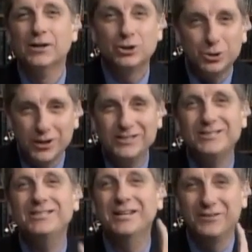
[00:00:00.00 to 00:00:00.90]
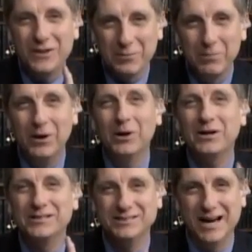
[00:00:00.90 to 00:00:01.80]
Trust the
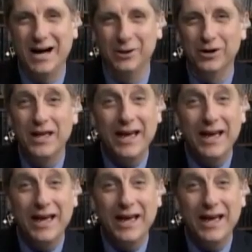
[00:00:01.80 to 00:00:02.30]
American dollar.